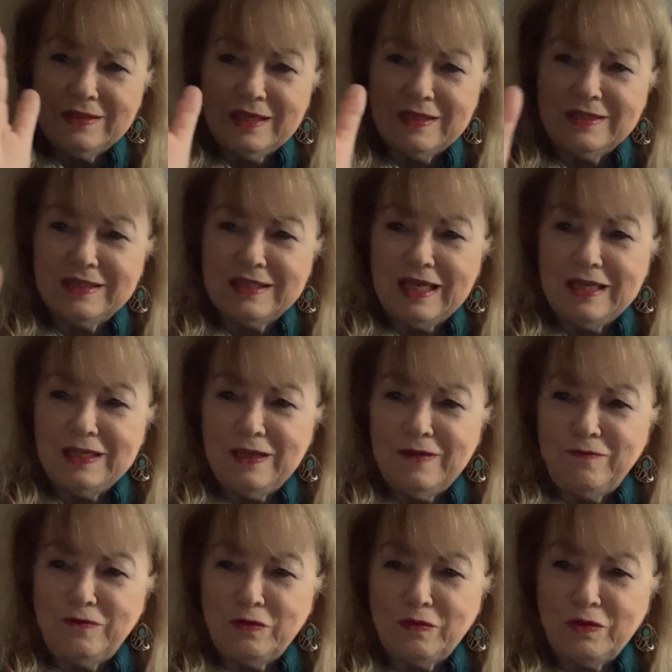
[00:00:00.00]
They say
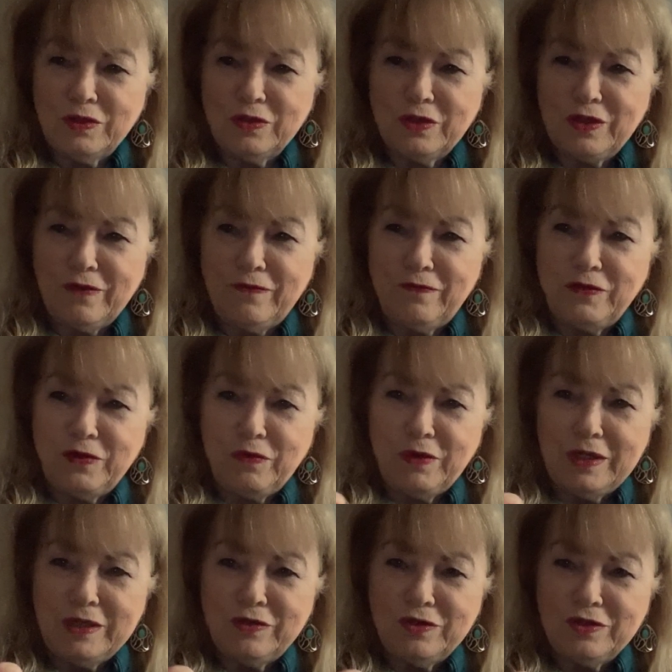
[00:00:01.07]
if you look a few
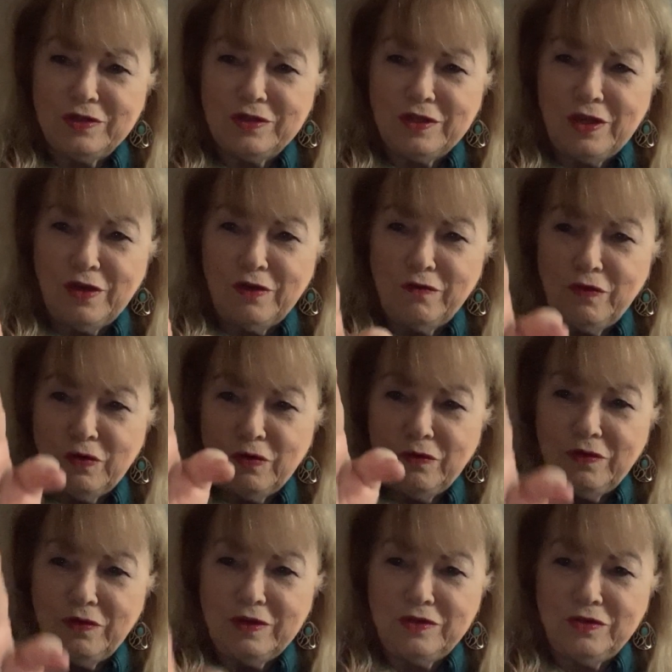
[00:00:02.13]
inches over
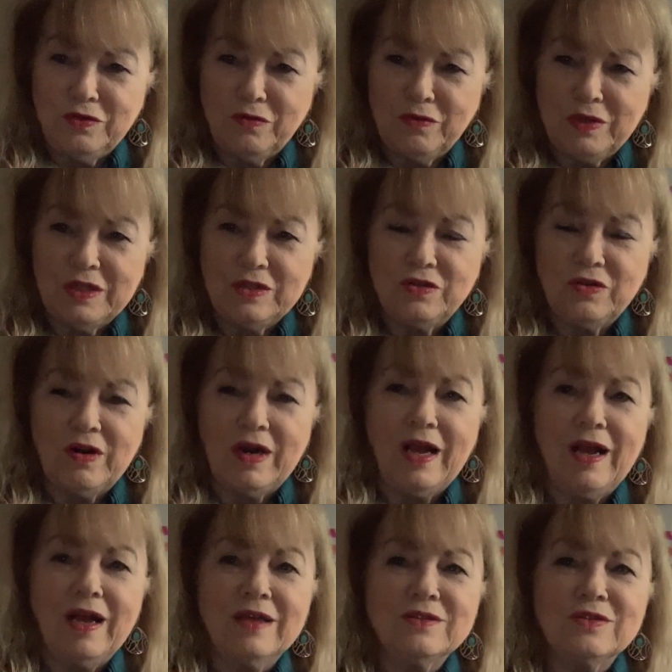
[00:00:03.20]
that you'll get your
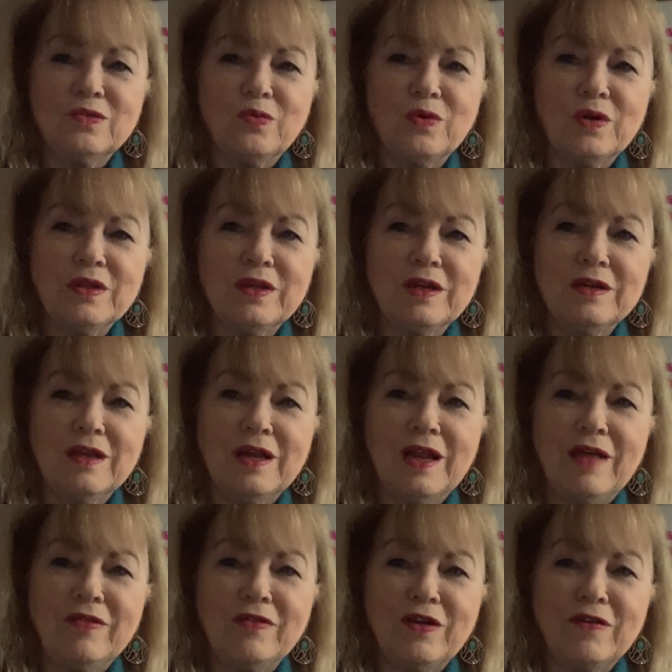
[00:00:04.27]
eyes to where they look
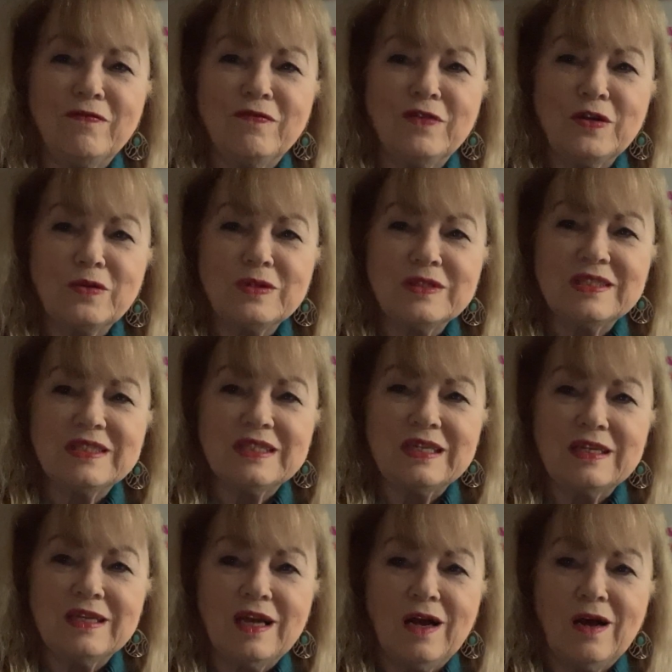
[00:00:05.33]
like they're
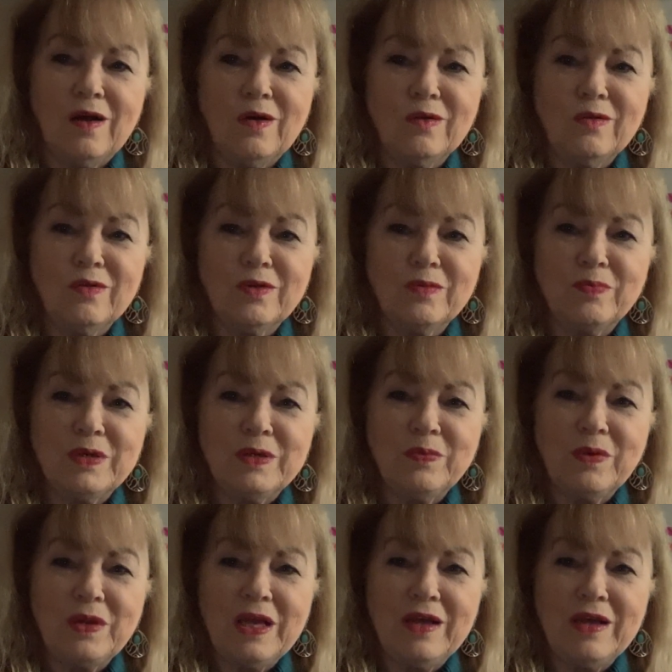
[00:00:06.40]
focusing on the
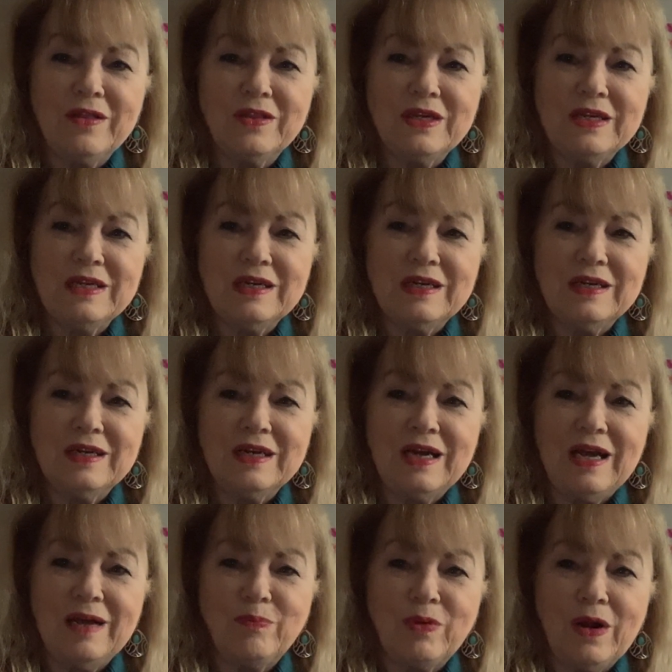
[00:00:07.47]
people out there.
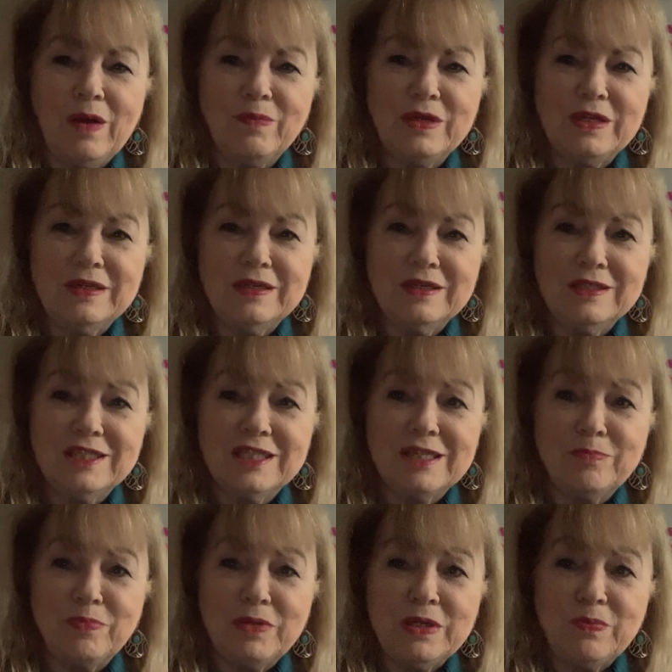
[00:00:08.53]
I probably need
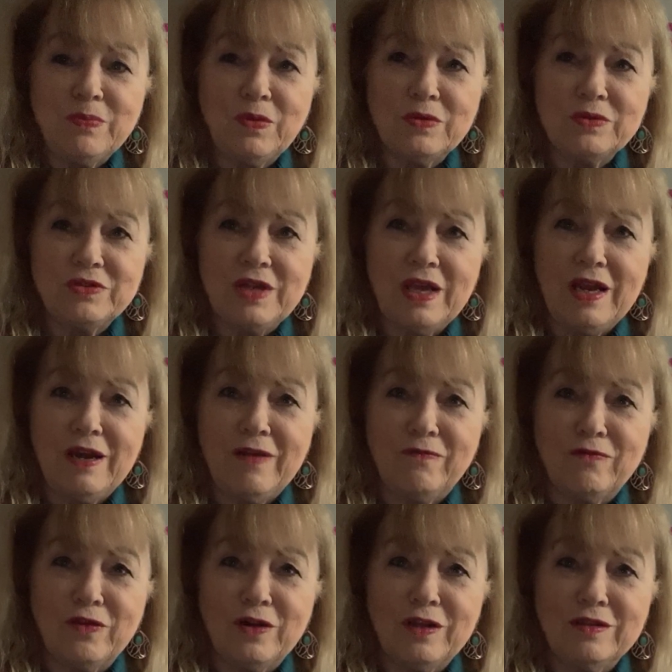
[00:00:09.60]
some people standing in
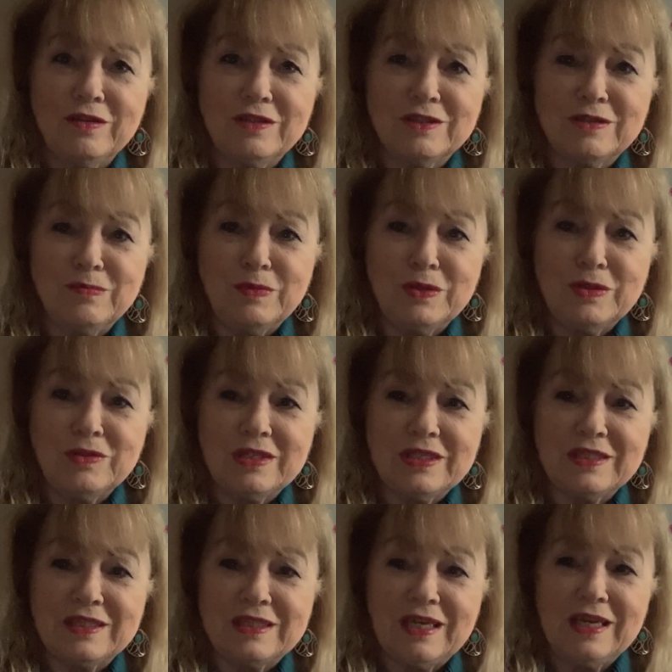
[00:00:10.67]
front of this
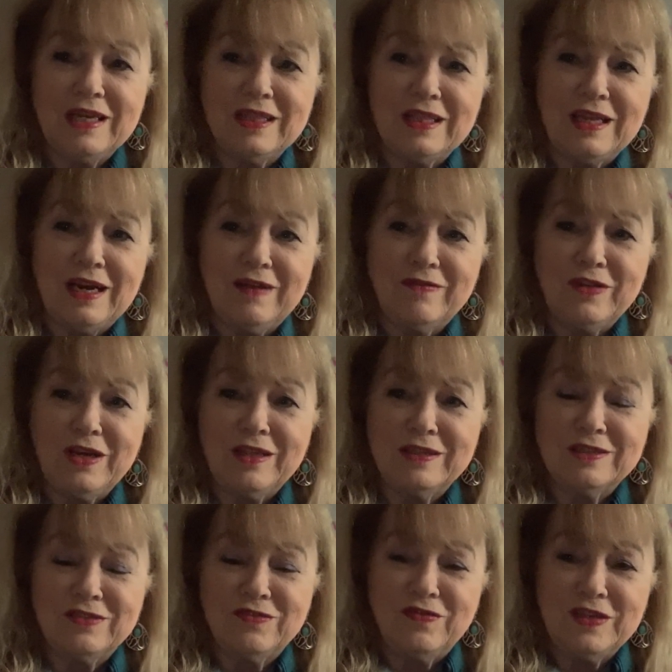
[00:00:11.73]
music stand that I've got
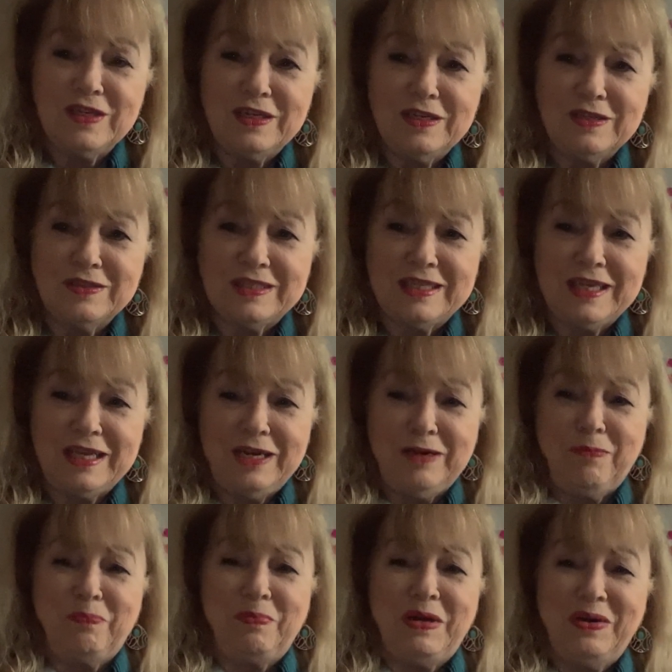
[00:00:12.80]
this video set
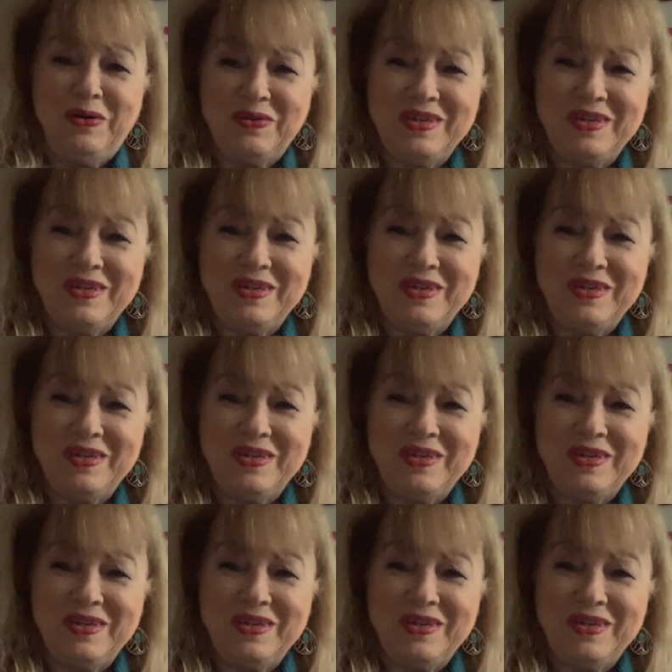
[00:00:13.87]
up on.